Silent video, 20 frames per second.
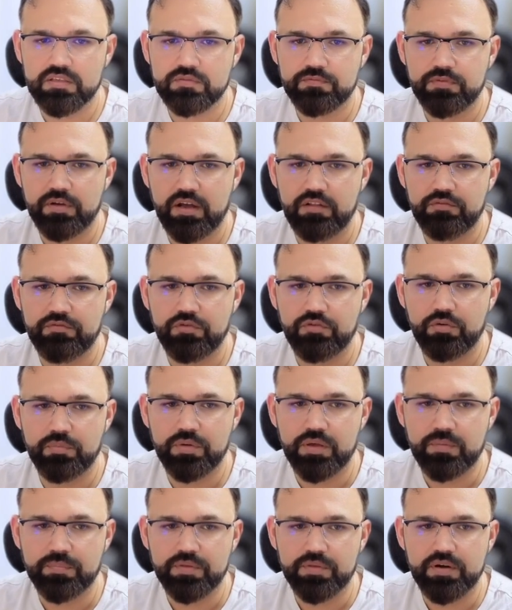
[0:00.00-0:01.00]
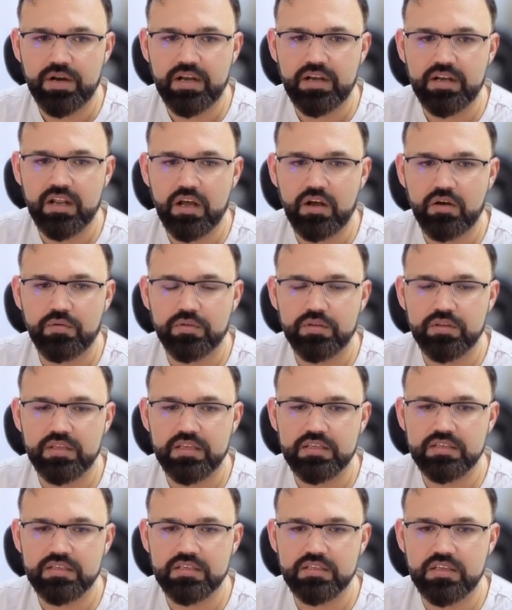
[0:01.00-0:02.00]
file for me. Right now,
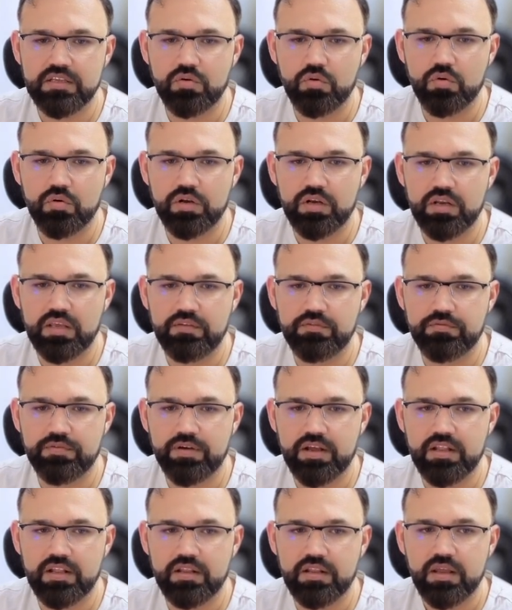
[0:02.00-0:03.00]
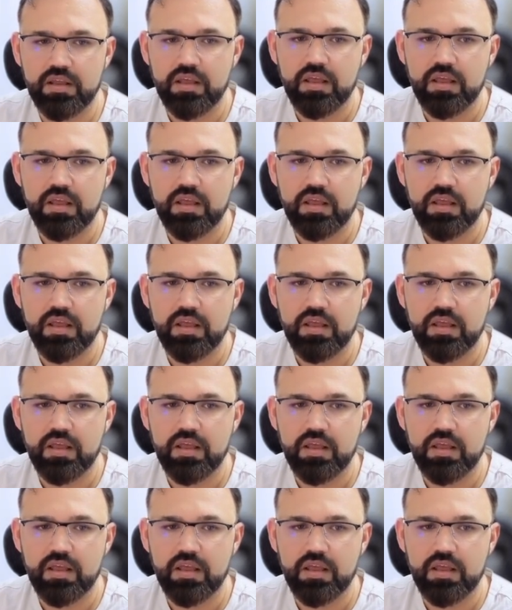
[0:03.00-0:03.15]
this is the only file.